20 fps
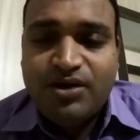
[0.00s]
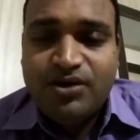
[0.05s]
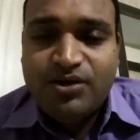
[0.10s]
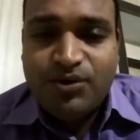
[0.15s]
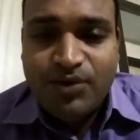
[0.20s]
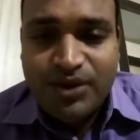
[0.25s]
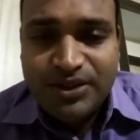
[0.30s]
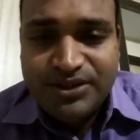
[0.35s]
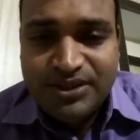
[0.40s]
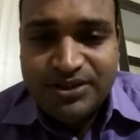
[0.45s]

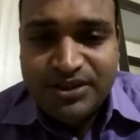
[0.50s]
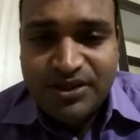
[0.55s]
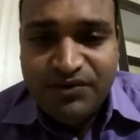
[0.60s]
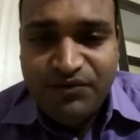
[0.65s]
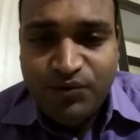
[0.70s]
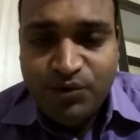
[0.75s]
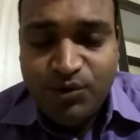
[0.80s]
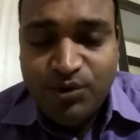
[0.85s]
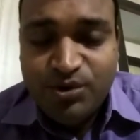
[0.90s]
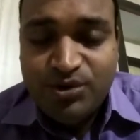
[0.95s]
US is the
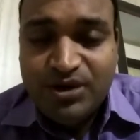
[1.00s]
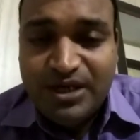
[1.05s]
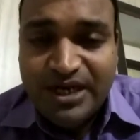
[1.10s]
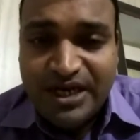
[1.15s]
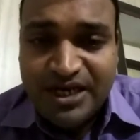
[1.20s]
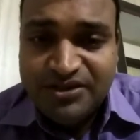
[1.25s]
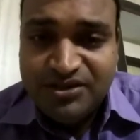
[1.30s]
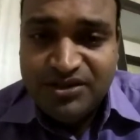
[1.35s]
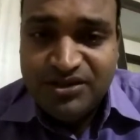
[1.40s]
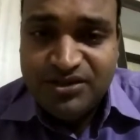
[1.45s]
fourth
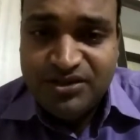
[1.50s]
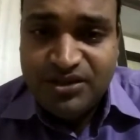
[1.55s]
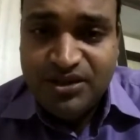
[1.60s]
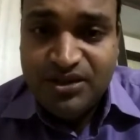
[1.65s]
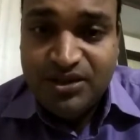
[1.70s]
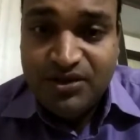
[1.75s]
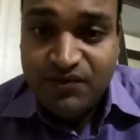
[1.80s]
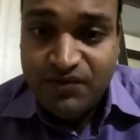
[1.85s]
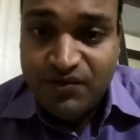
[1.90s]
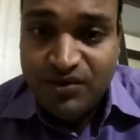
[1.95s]
largest in
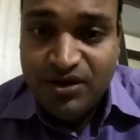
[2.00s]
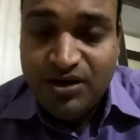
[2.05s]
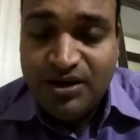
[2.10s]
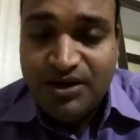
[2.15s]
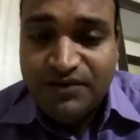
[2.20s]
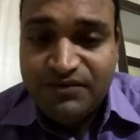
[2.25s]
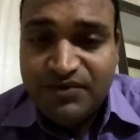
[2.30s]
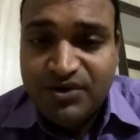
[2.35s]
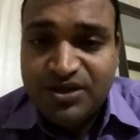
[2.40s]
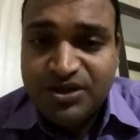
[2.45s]
the world
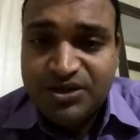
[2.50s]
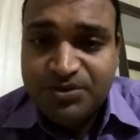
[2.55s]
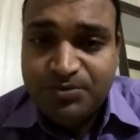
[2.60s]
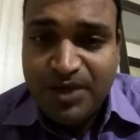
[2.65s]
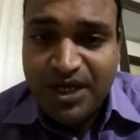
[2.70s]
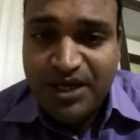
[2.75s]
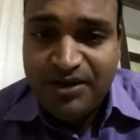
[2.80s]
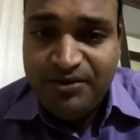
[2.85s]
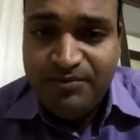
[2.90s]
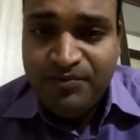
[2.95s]
after the
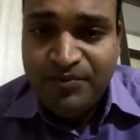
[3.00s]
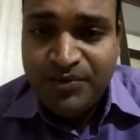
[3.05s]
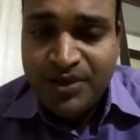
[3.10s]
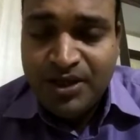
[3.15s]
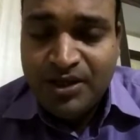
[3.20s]
Spain.